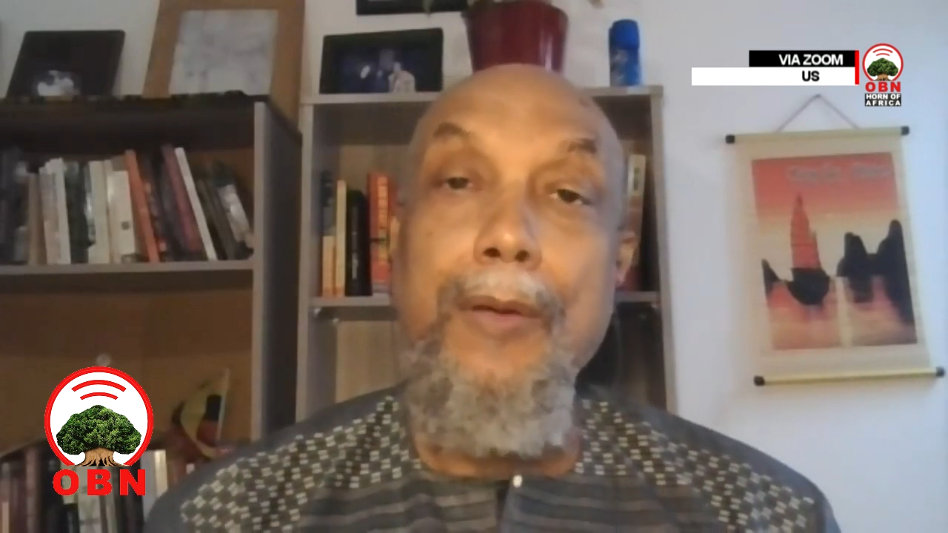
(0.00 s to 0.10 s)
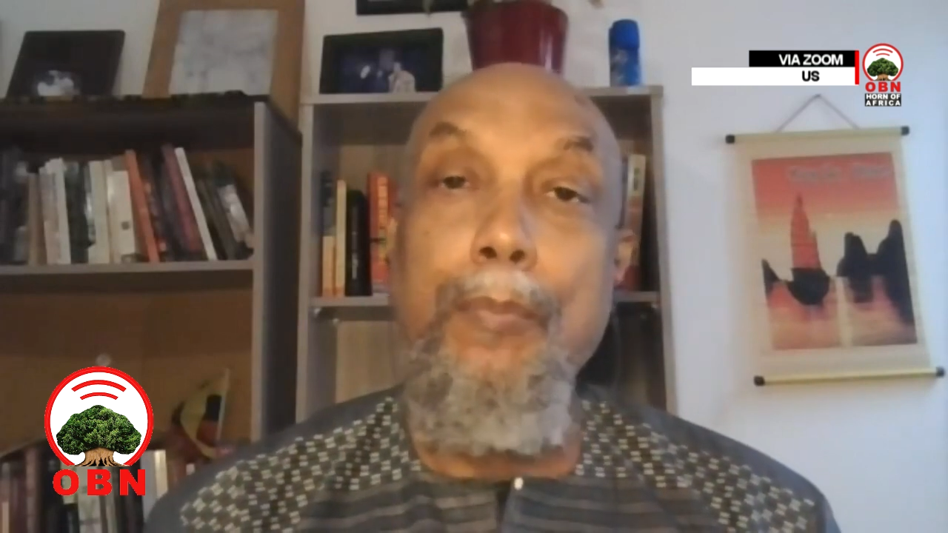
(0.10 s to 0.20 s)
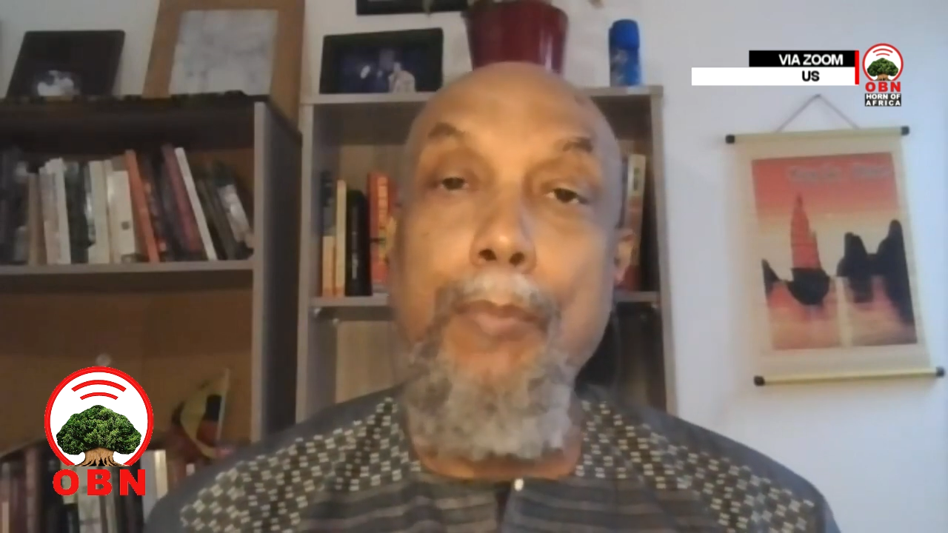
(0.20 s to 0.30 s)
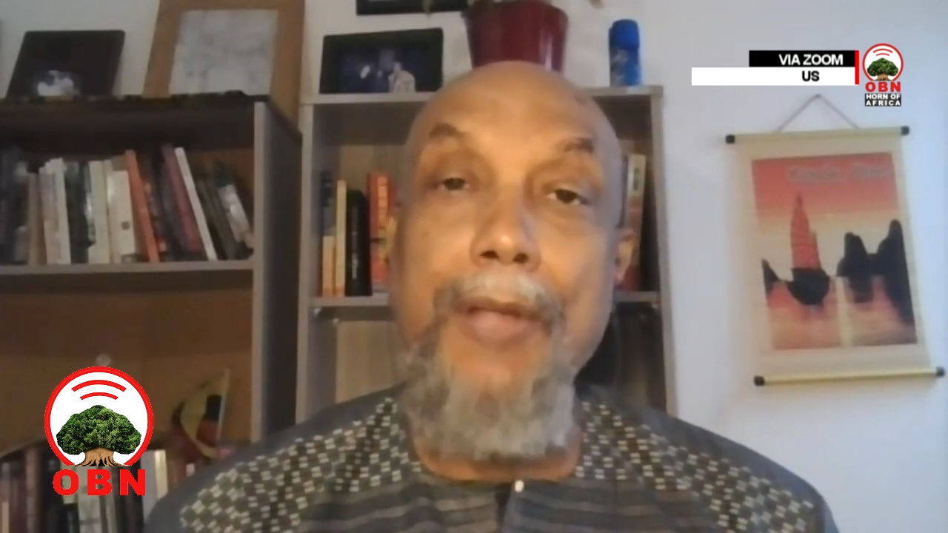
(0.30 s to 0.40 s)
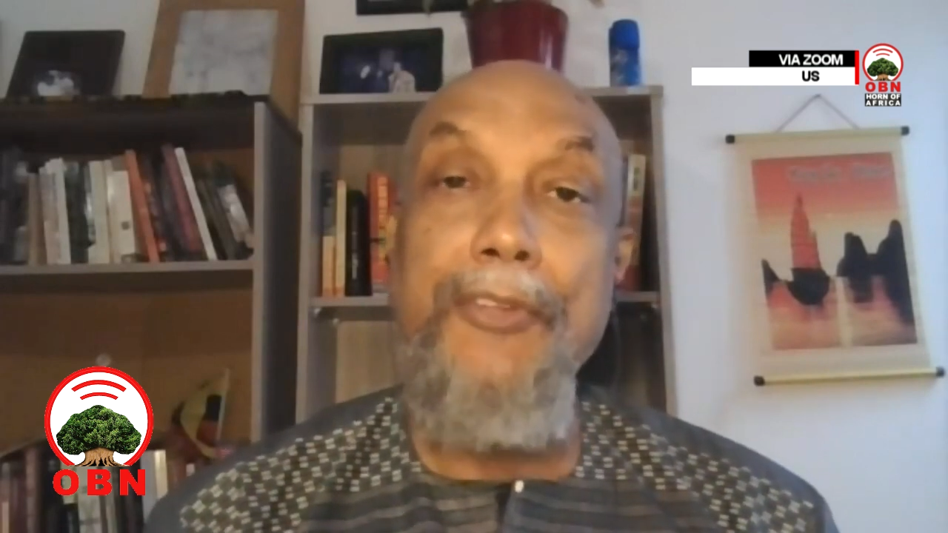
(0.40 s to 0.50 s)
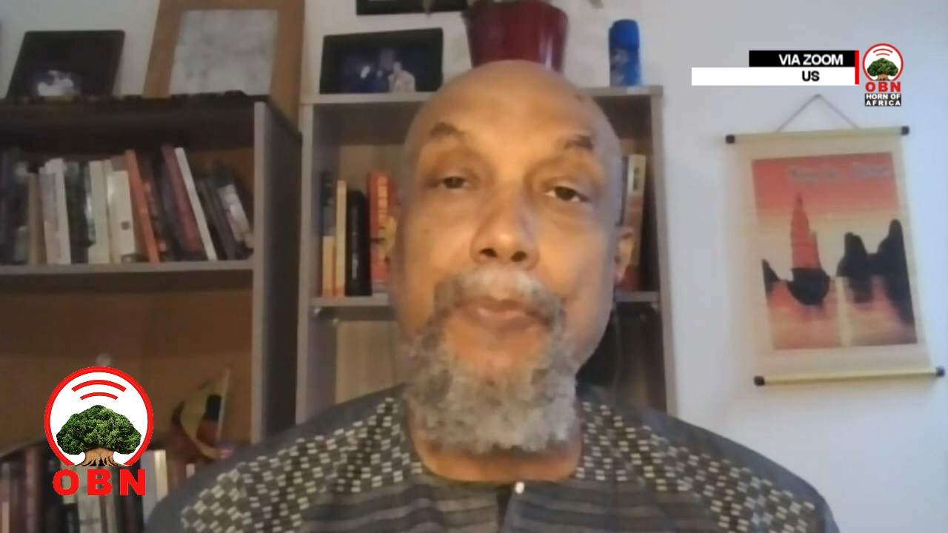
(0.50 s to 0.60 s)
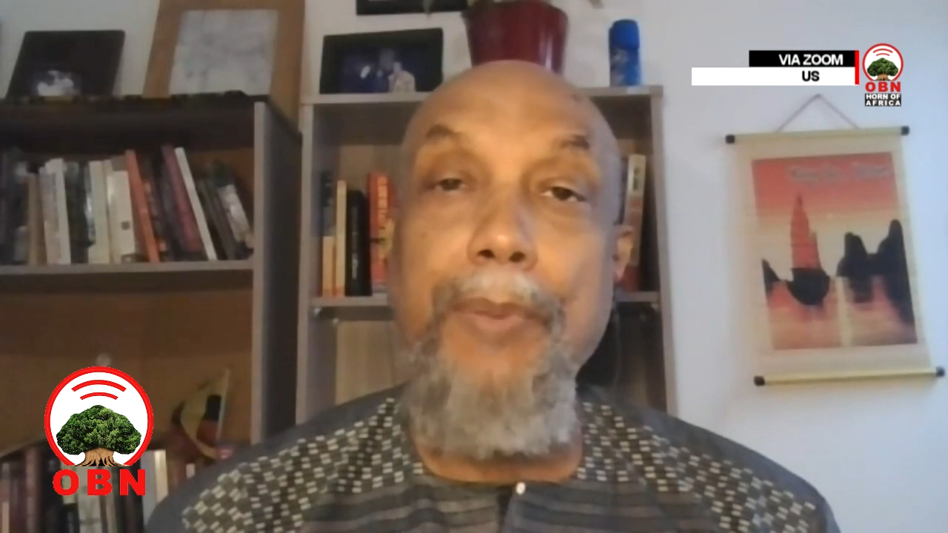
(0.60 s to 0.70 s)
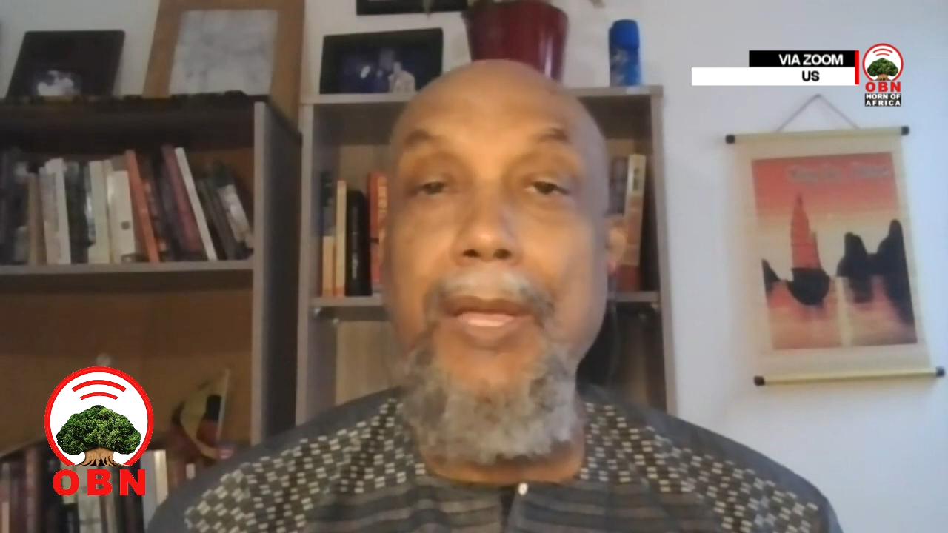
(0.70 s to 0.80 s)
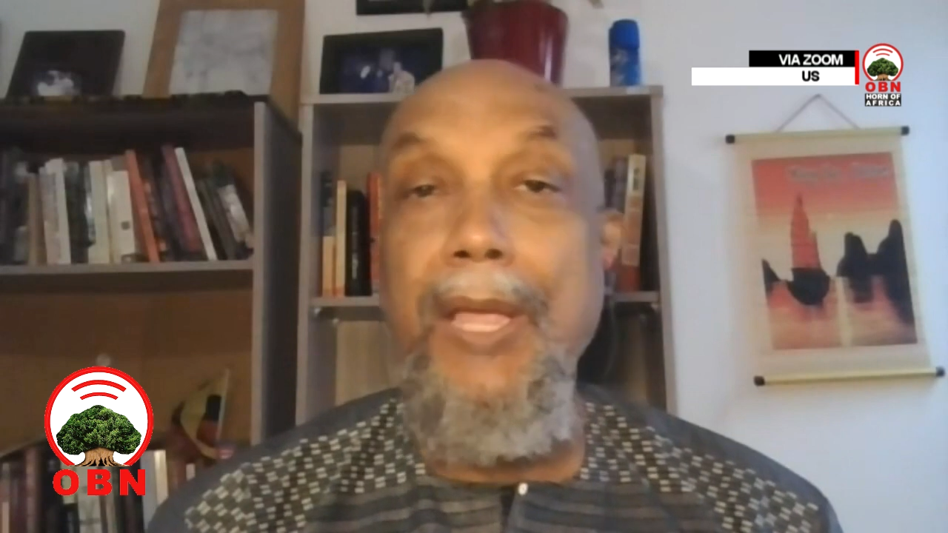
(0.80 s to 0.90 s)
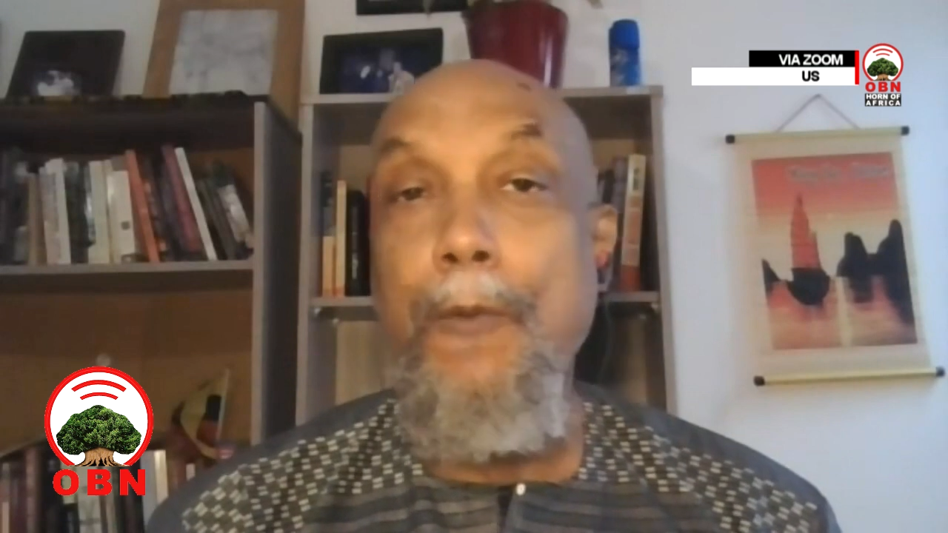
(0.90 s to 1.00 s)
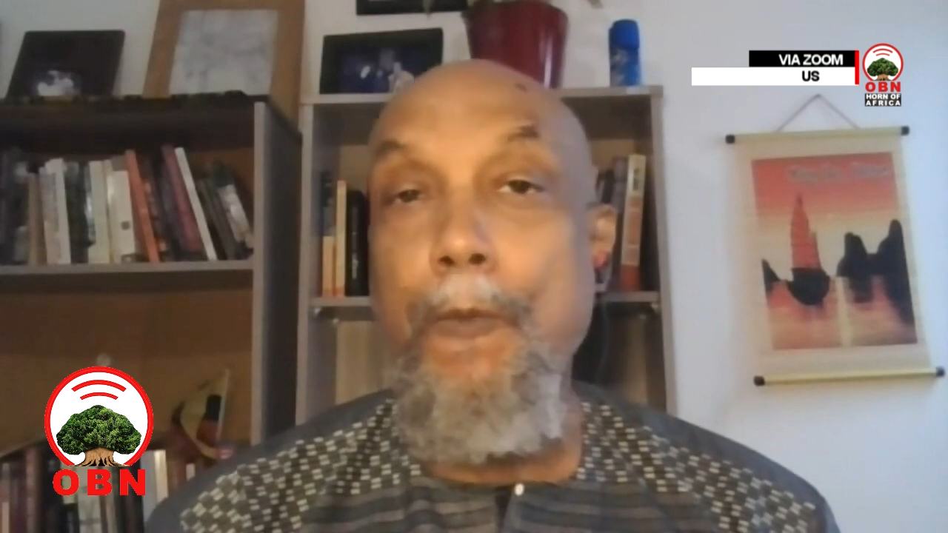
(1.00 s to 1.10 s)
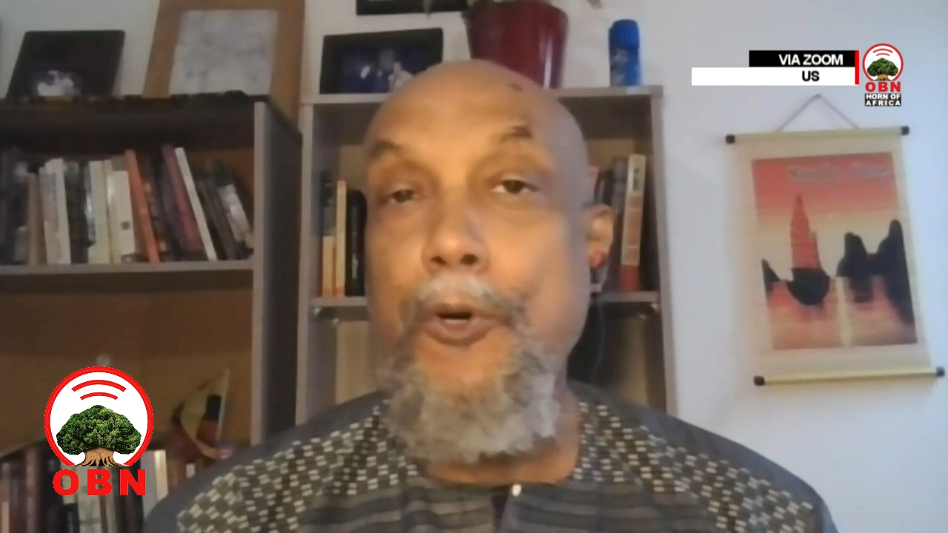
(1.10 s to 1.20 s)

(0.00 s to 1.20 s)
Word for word: must be and